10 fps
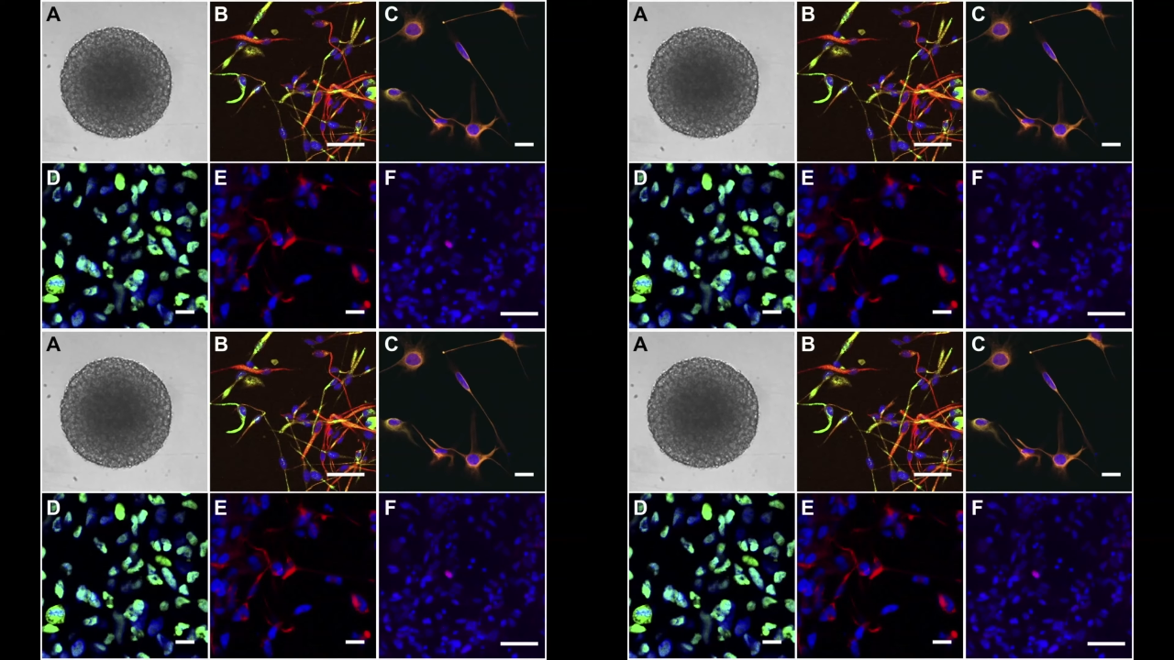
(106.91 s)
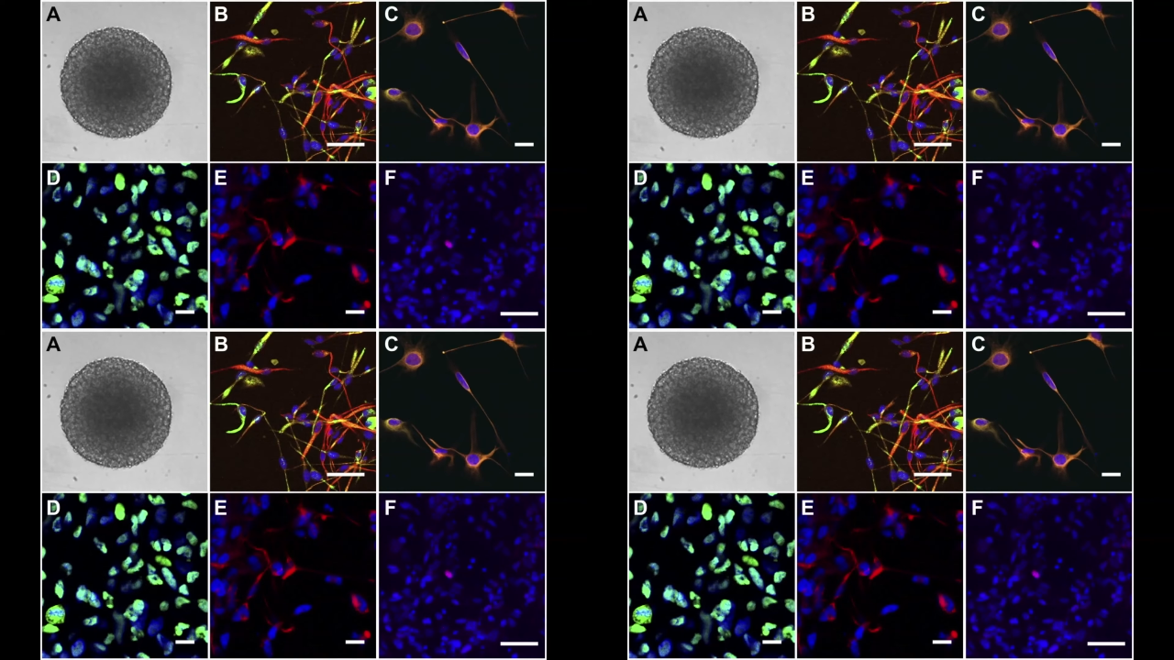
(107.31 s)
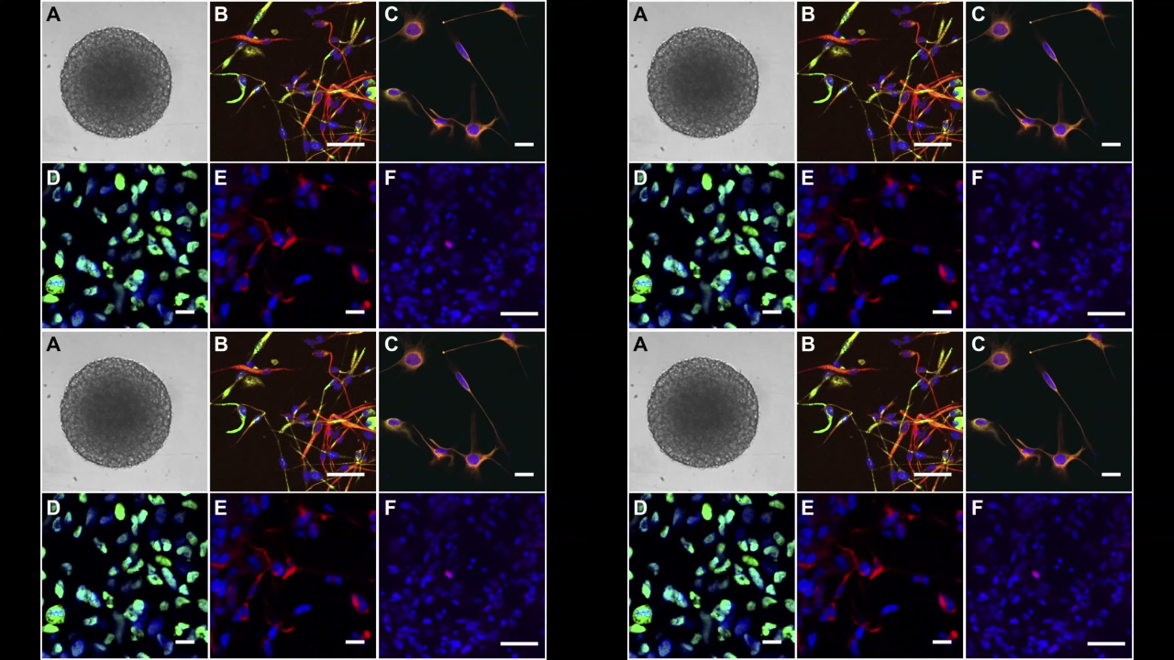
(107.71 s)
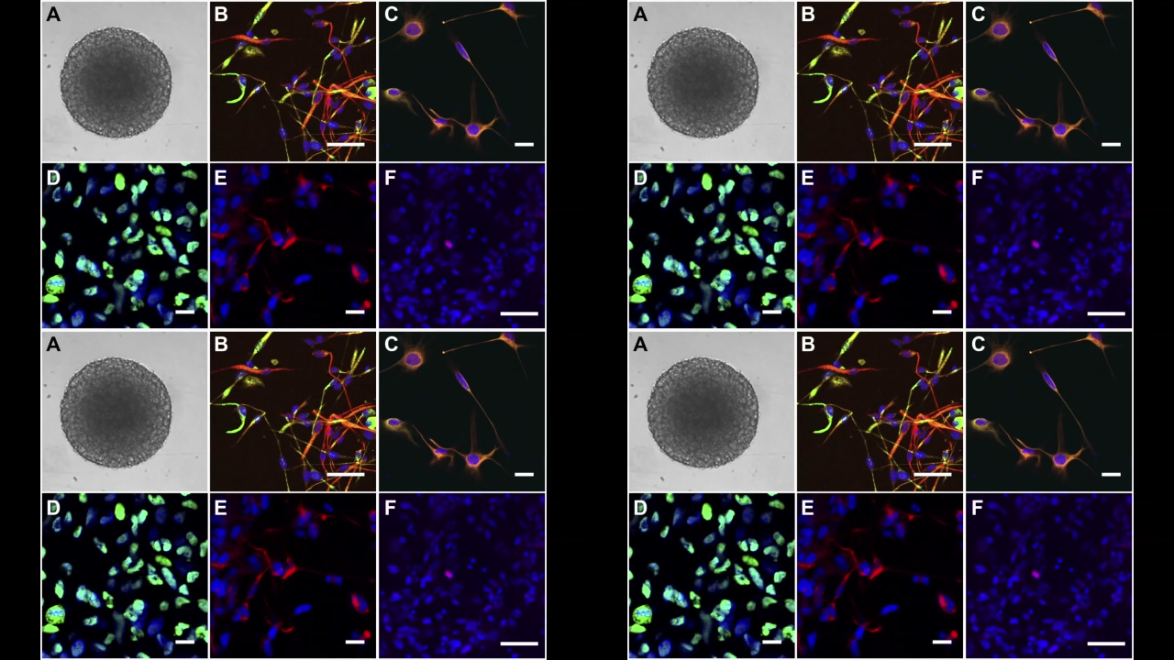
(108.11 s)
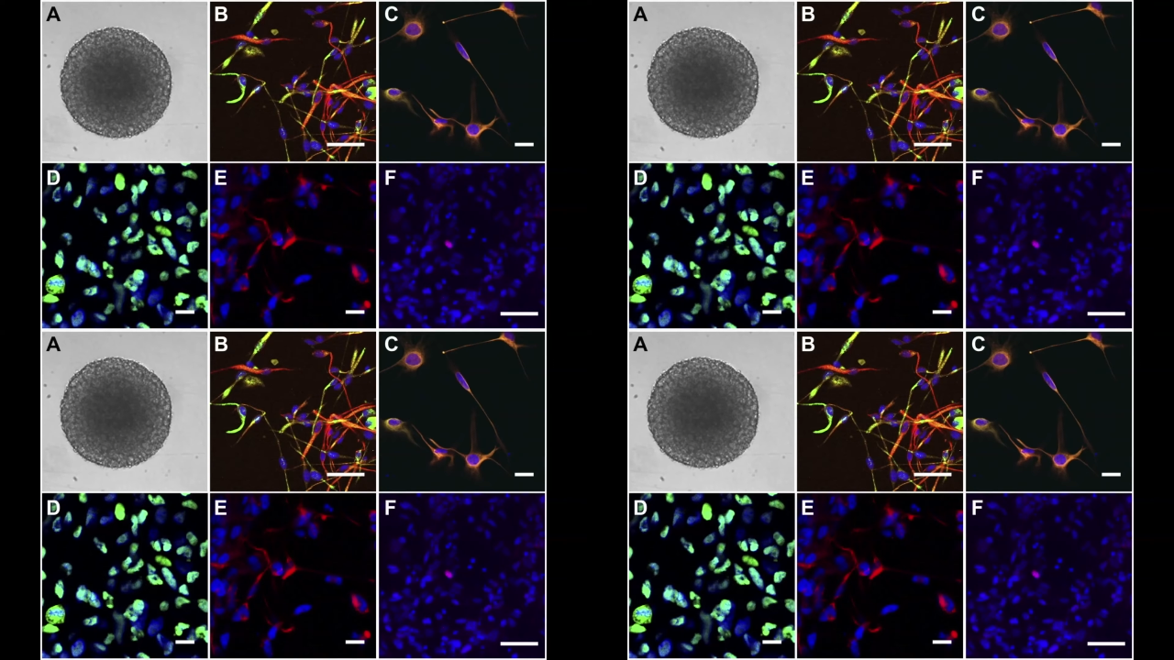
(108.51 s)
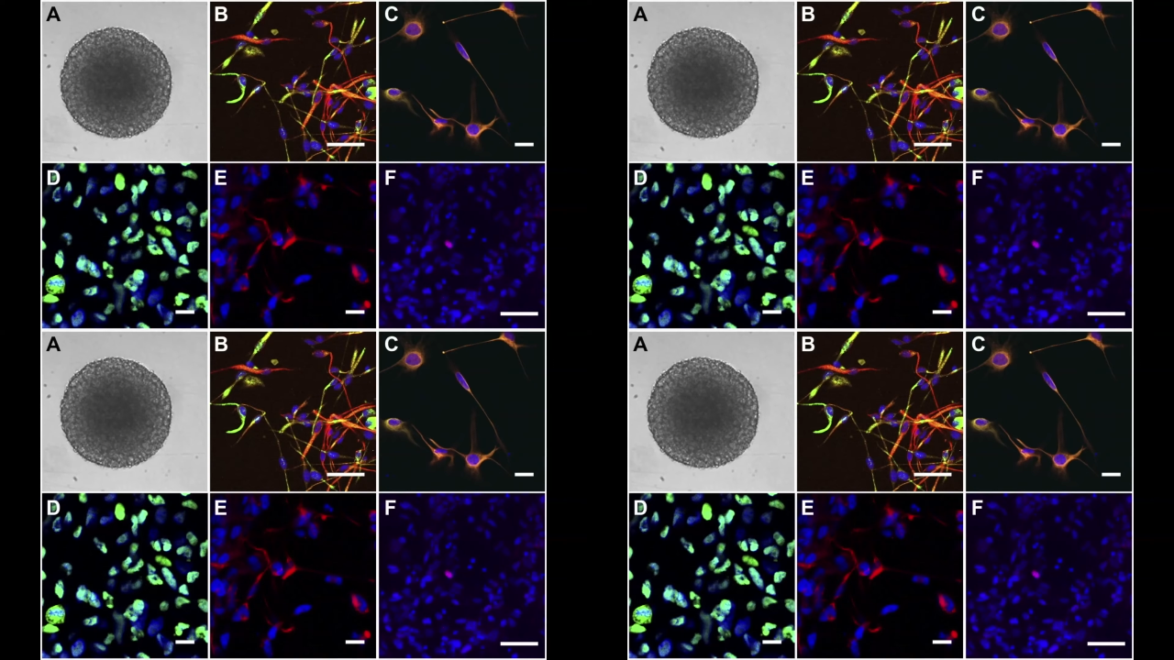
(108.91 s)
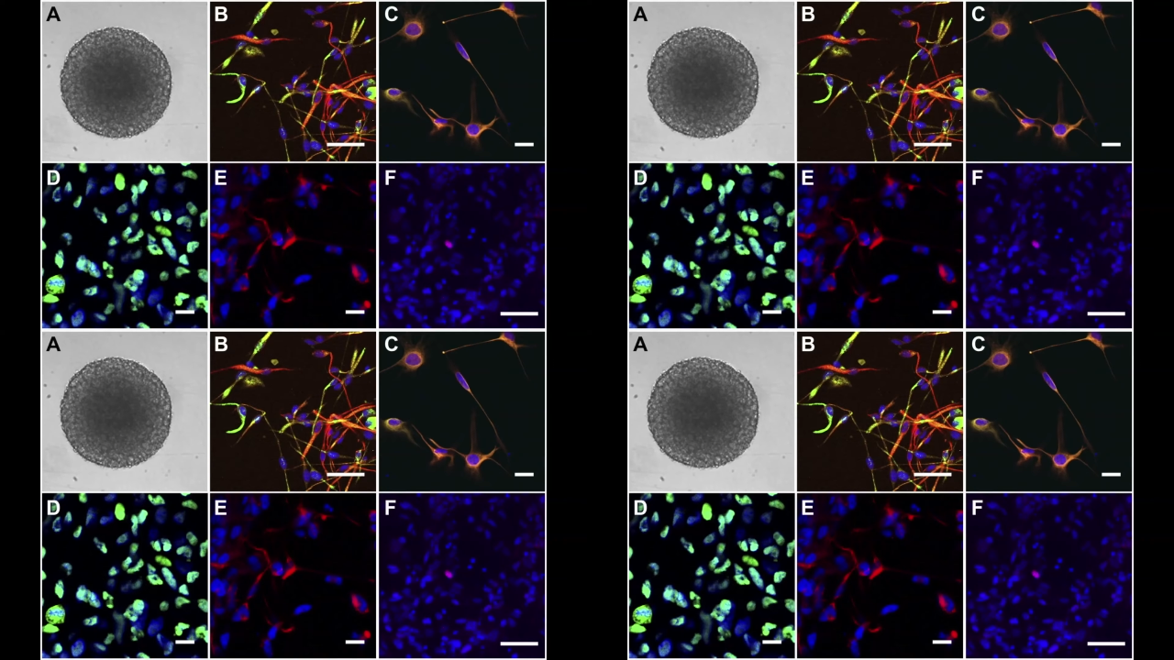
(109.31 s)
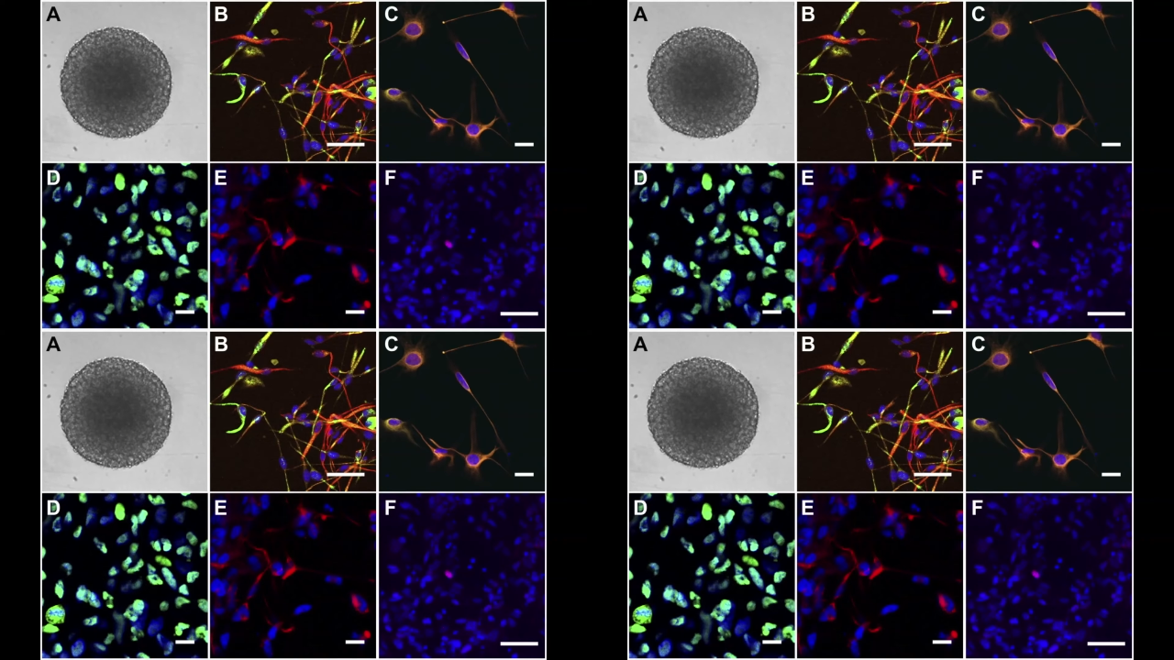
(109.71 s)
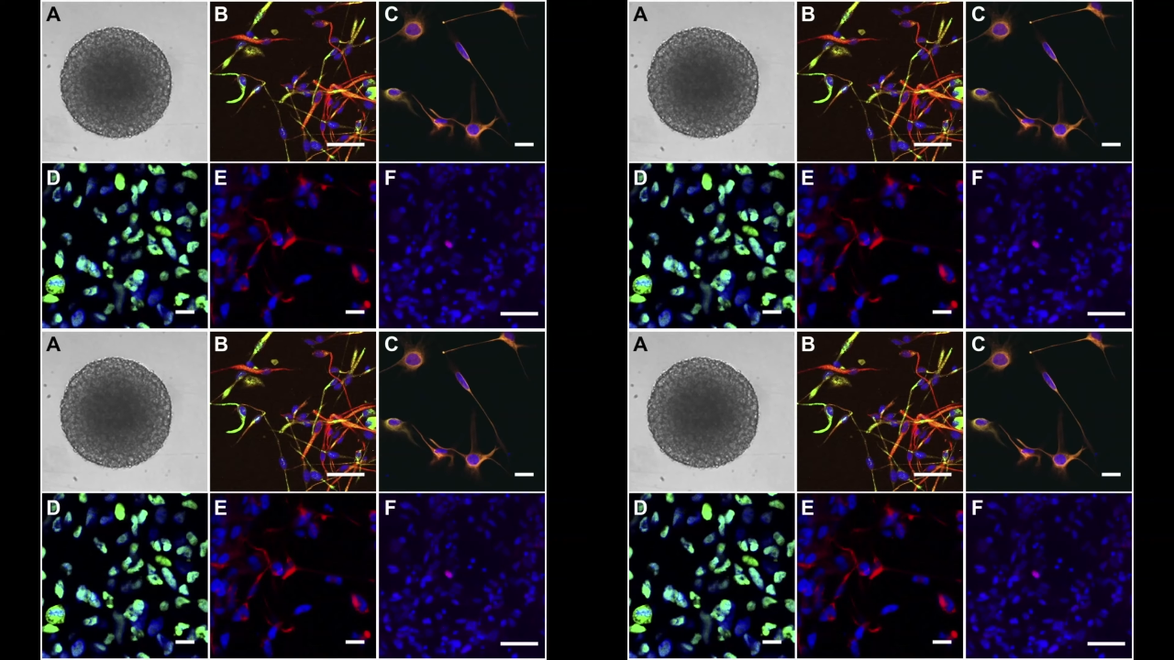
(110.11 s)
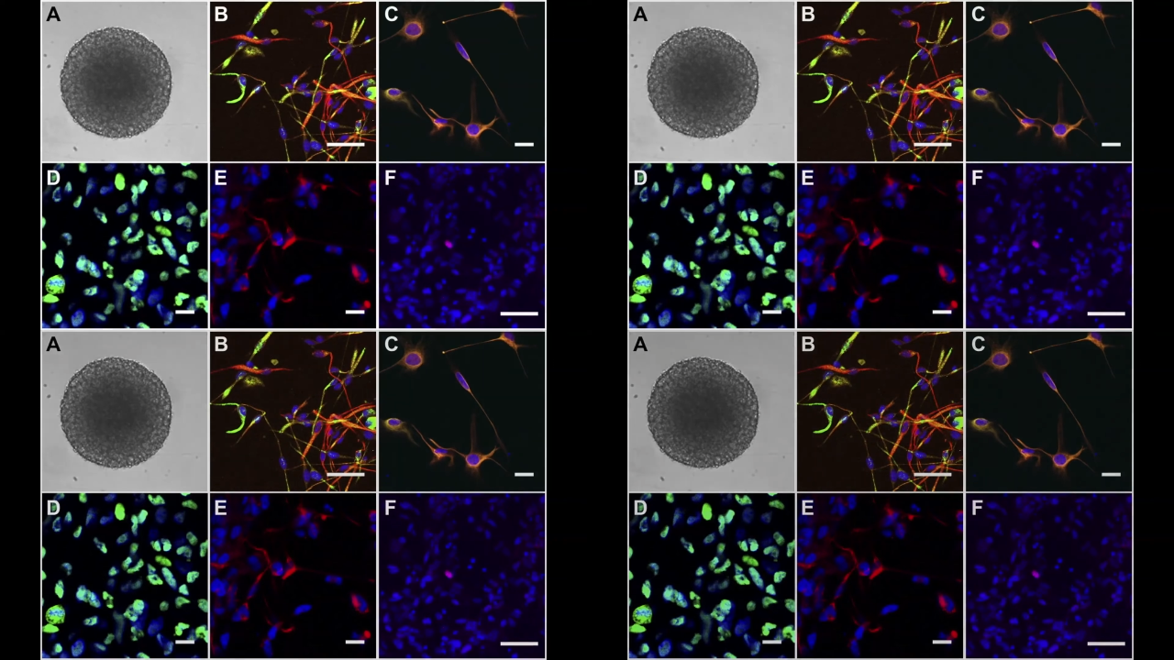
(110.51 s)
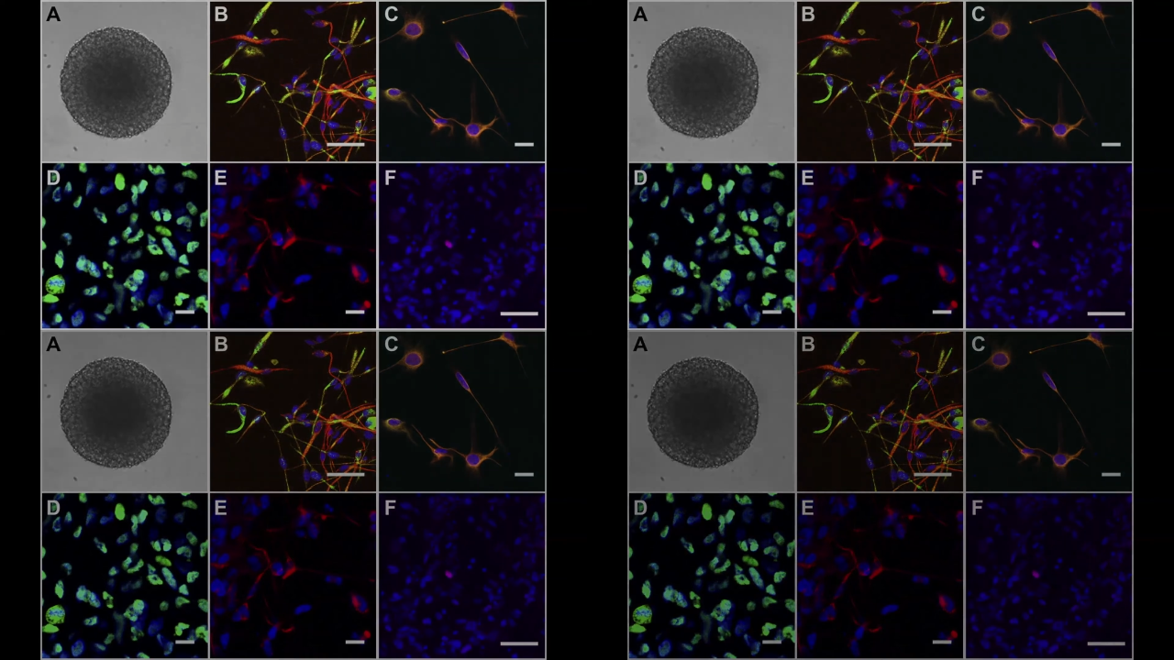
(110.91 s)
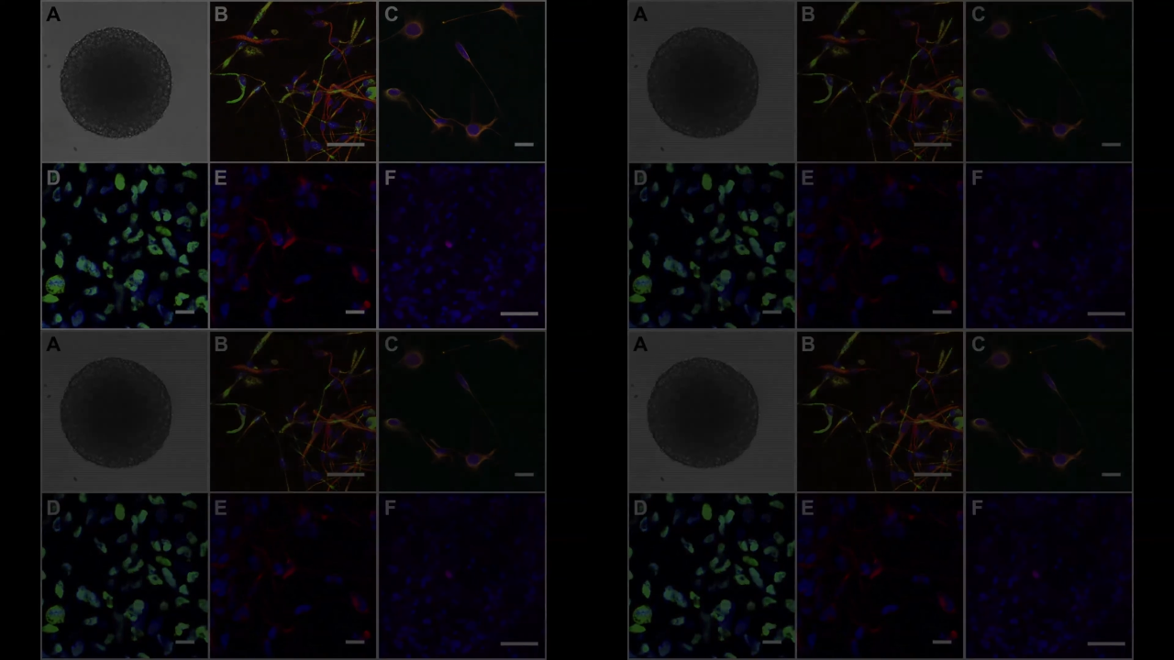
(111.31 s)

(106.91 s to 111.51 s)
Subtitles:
(no speaker visible)